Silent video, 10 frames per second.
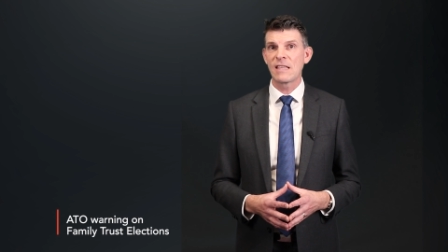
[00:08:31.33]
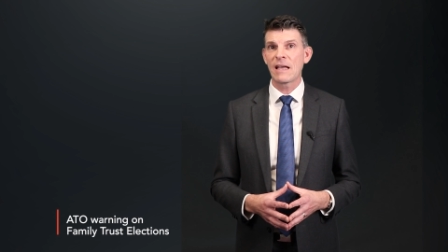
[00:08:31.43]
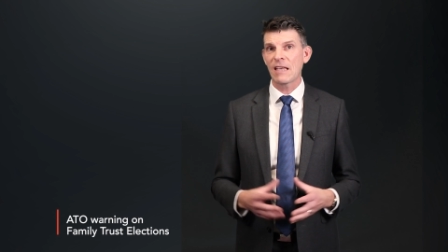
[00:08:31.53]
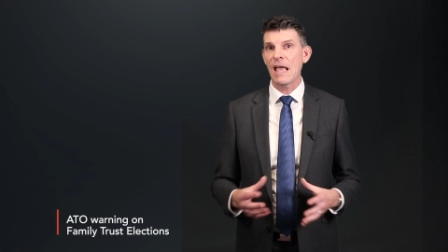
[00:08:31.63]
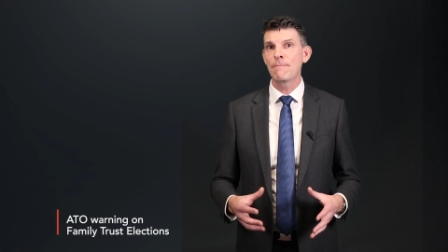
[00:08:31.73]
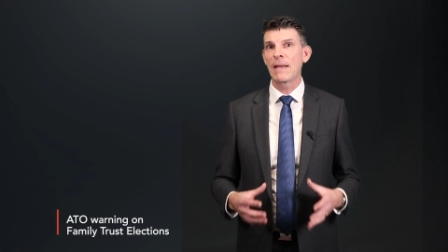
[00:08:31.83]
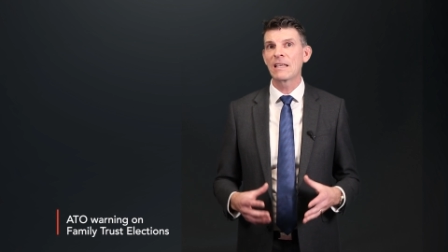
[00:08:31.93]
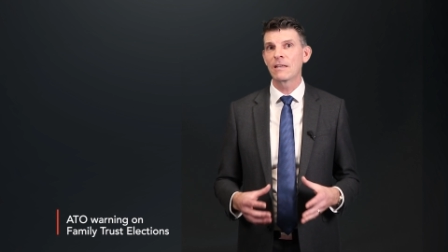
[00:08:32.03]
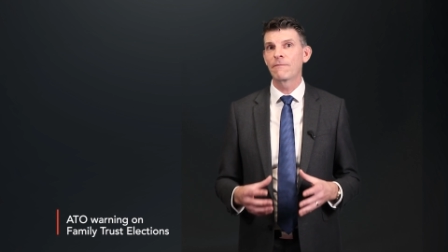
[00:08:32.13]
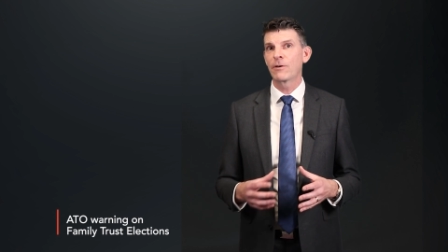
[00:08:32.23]
that can
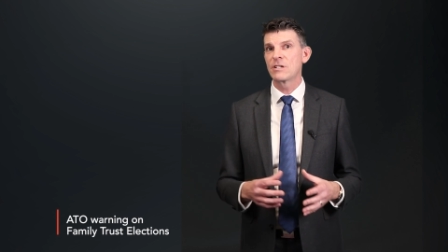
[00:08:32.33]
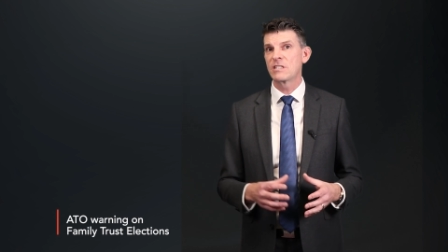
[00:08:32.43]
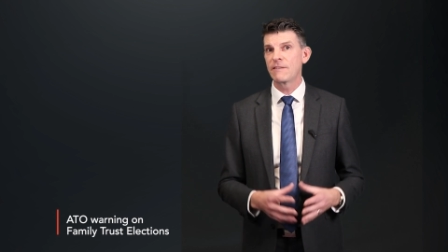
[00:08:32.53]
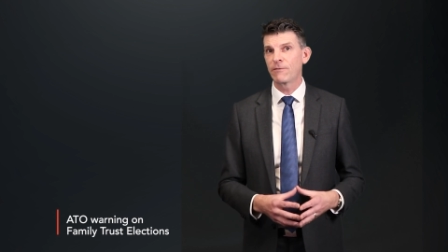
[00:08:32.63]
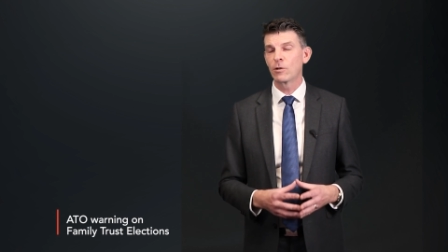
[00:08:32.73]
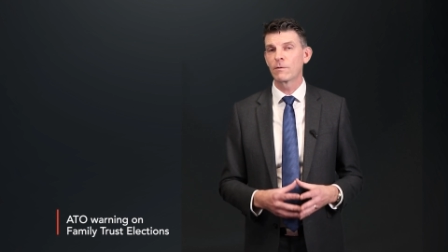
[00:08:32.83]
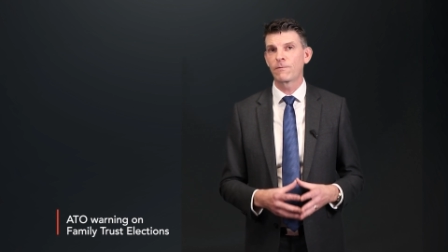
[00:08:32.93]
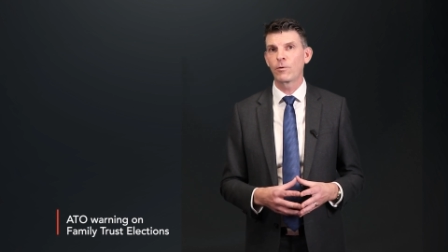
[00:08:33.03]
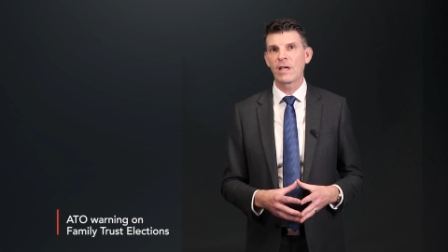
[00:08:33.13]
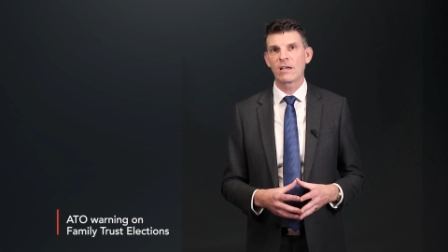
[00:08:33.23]
make it very difficult
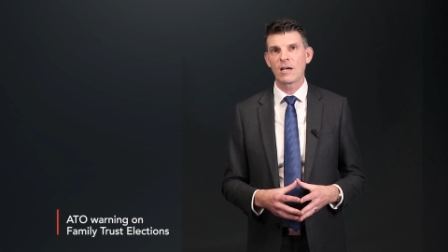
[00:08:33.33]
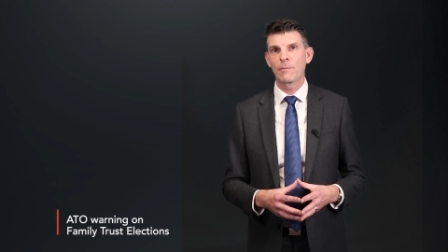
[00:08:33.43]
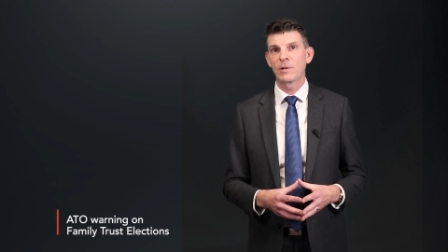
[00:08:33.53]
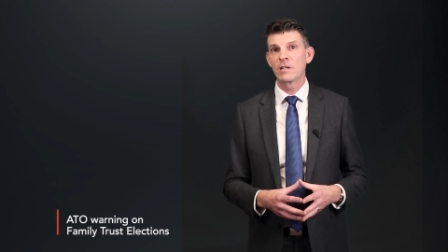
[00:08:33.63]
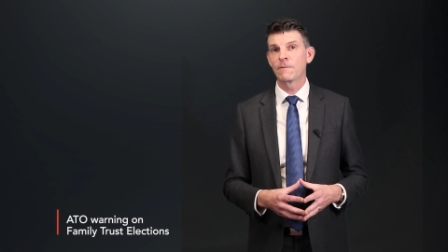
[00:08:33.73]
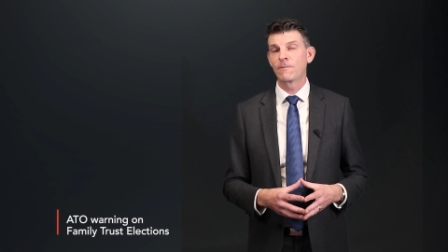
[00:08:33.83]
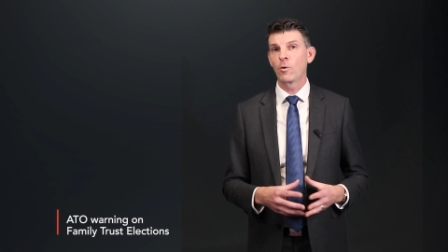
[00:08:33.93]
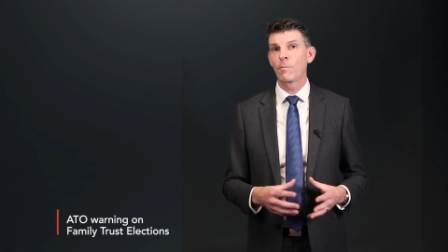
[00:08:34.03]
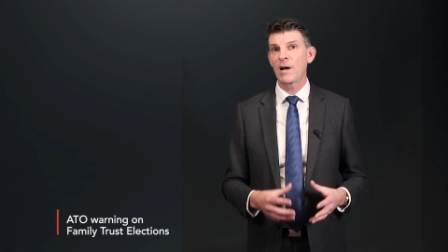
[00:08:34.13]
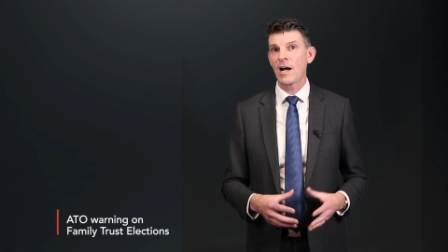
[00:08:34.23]
for that company to
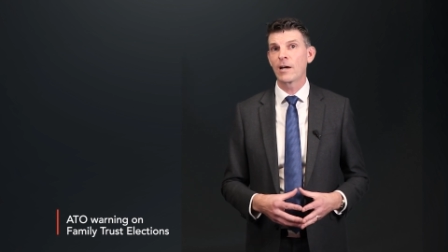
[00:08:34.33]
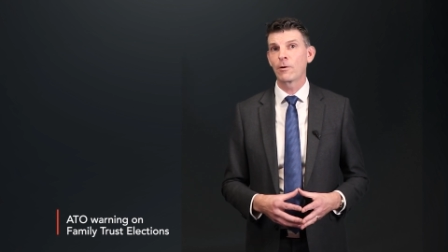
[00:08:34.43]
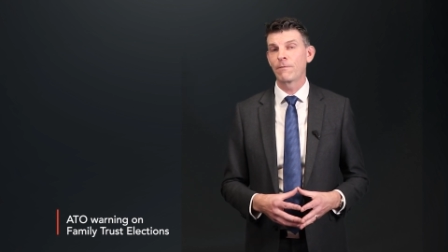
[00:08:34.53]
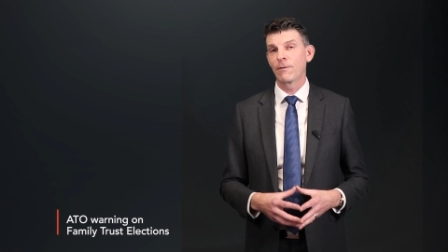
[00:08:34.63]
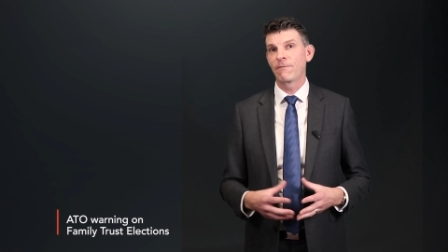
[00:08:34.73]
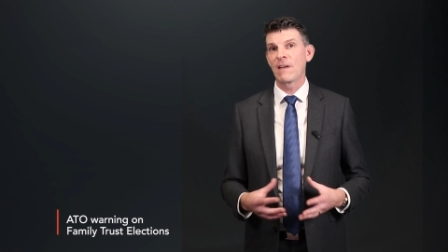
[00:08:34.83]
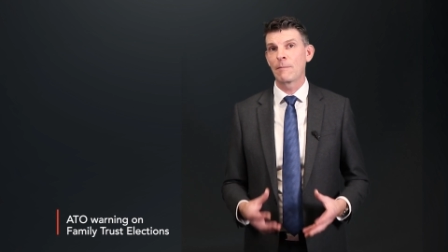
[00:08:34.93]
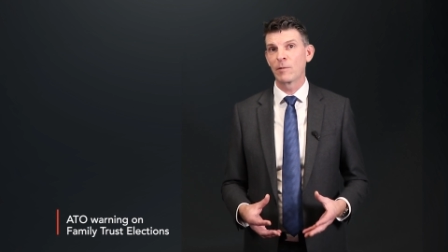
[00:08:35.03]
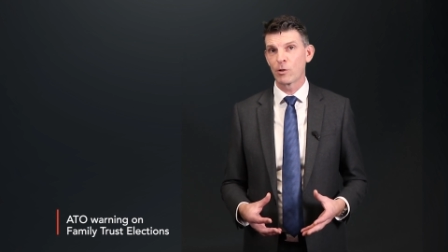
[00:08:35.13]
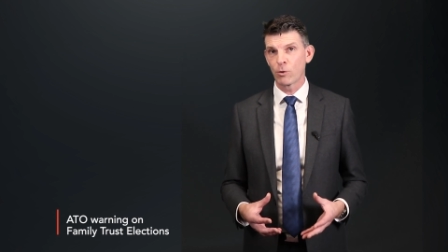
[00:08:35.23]
form part of the
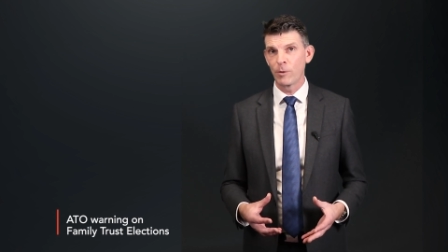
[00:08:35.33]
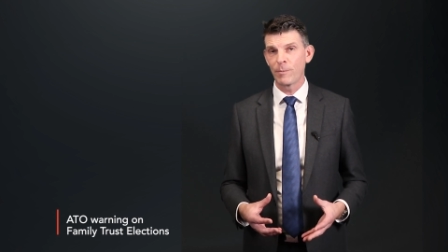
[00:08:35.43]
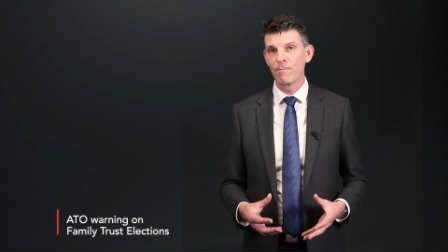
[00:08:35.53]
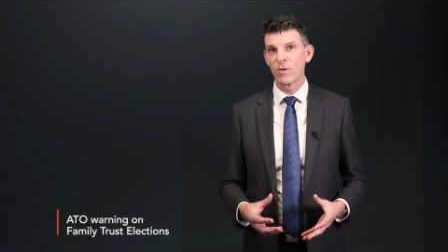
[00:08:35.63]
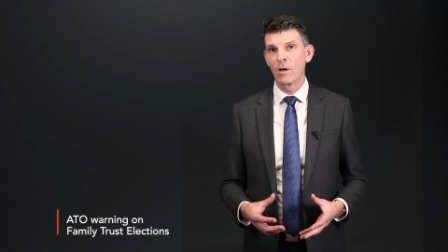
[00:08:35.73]
family group